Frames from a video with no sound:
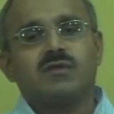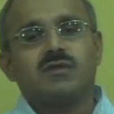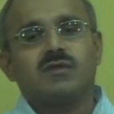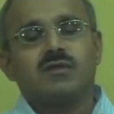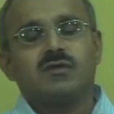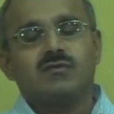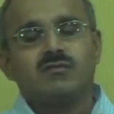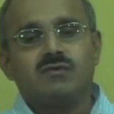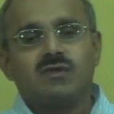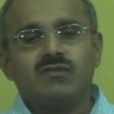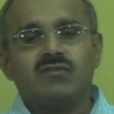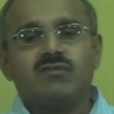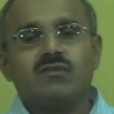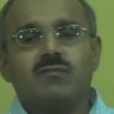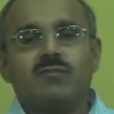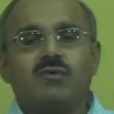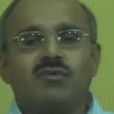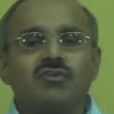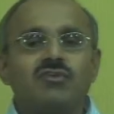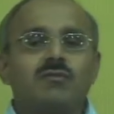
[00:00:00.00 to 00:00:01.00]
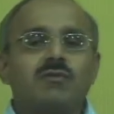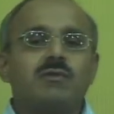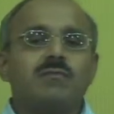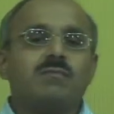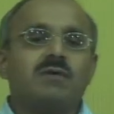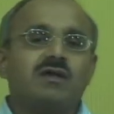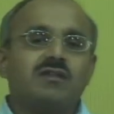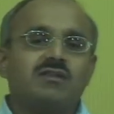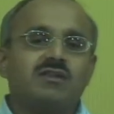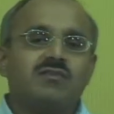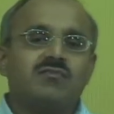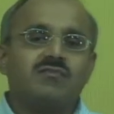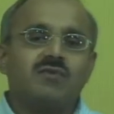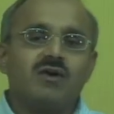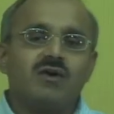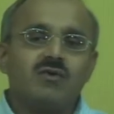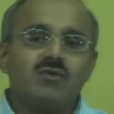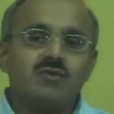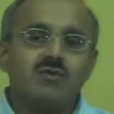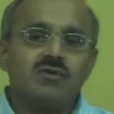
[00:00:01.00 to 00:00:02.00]
once a possible path is
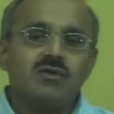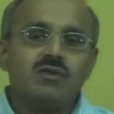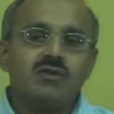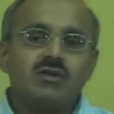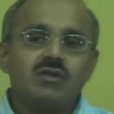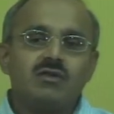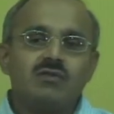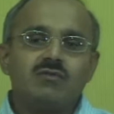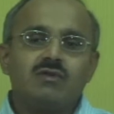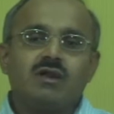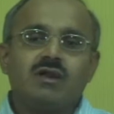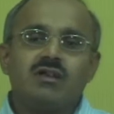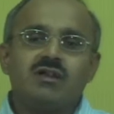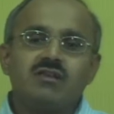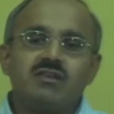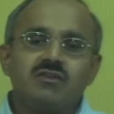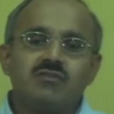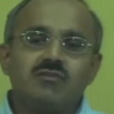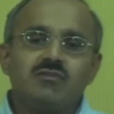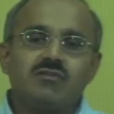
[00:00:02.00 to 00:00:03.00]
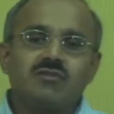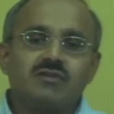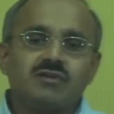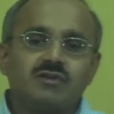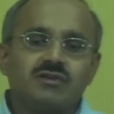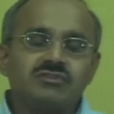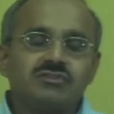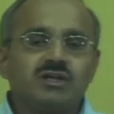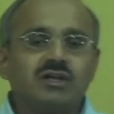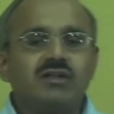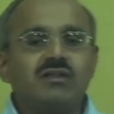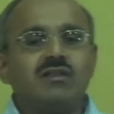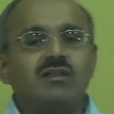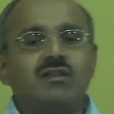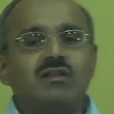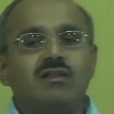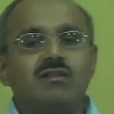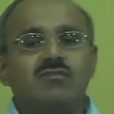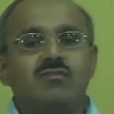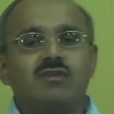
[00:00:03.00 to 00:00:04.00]
found, we continue the search
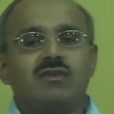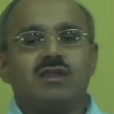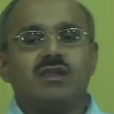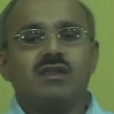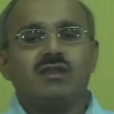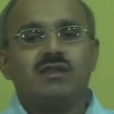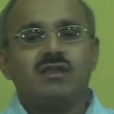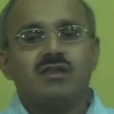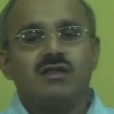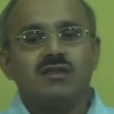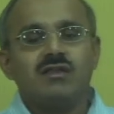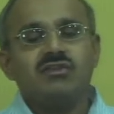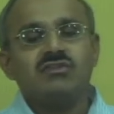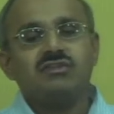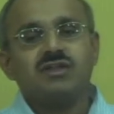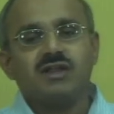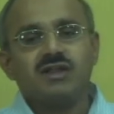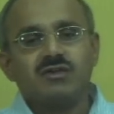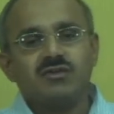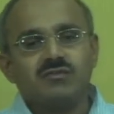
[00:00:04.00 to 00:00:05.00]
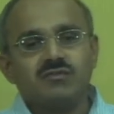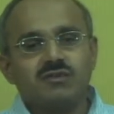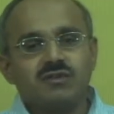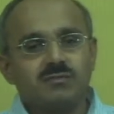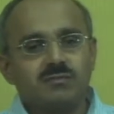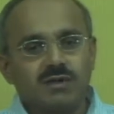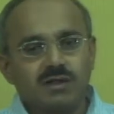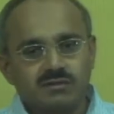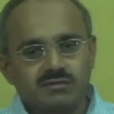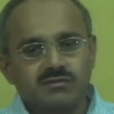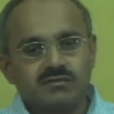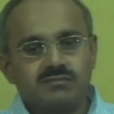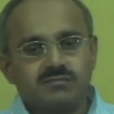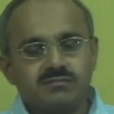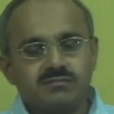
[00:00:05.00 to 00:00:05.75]
until we reach the end of this path.